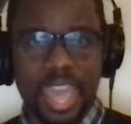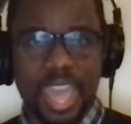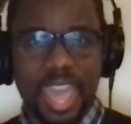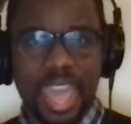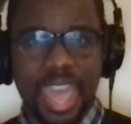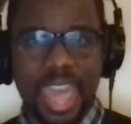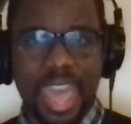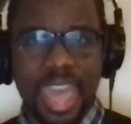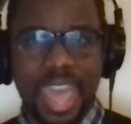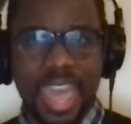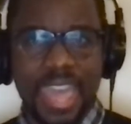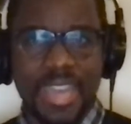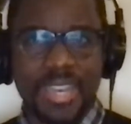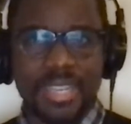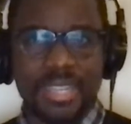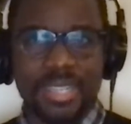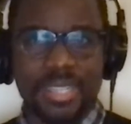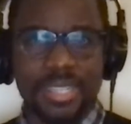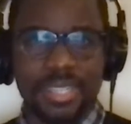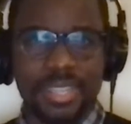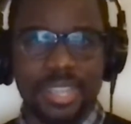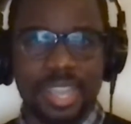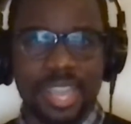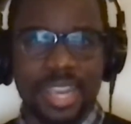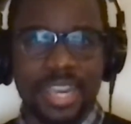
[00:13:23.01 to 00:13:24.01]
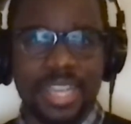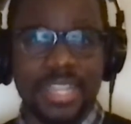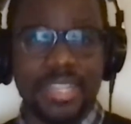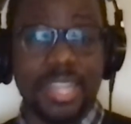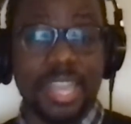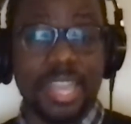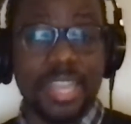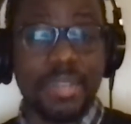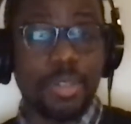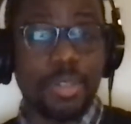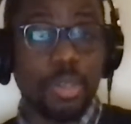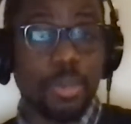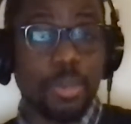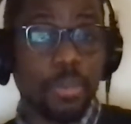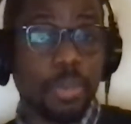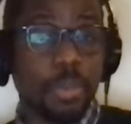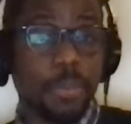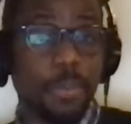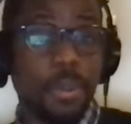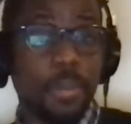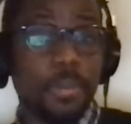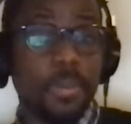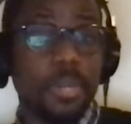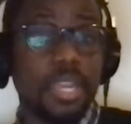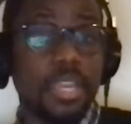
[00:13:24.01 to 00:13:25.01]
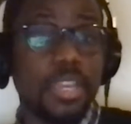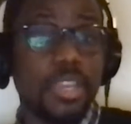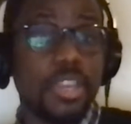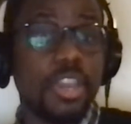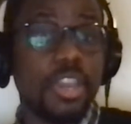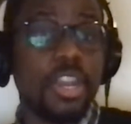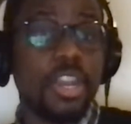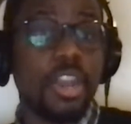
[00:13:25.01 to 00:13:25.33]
and and it, it took me probably a year